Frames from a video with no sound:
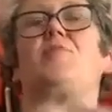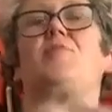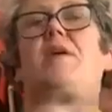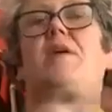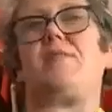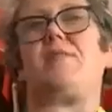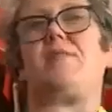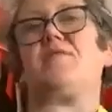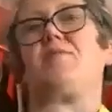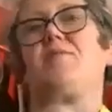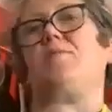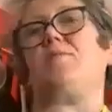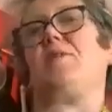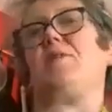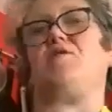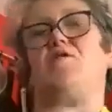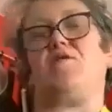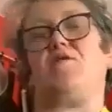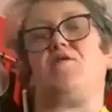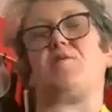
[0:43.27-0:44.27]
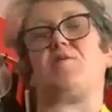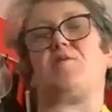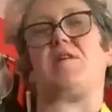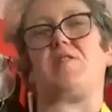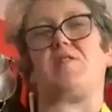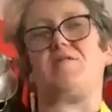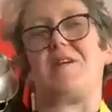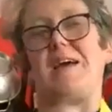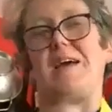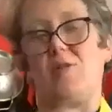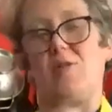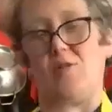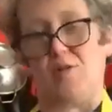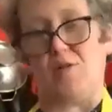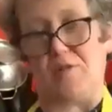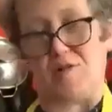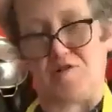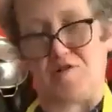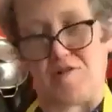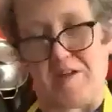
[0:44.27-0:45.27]
We're having some issues with our
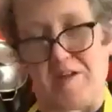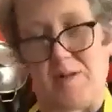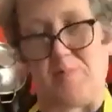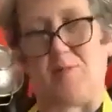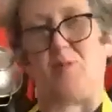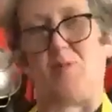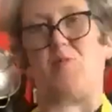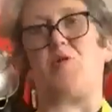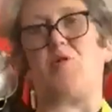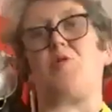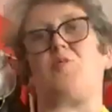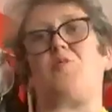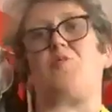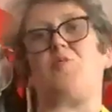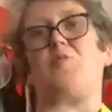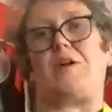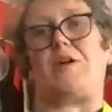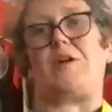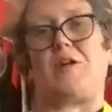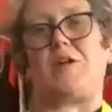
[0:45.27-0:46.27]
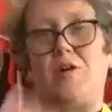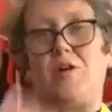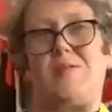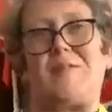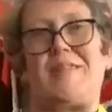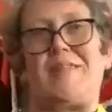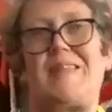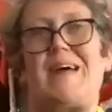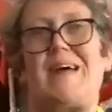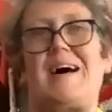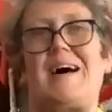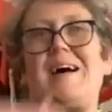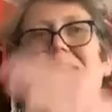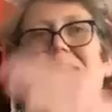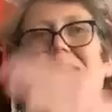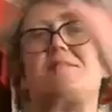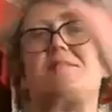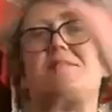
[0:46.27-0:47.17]
technology, but we're working on that.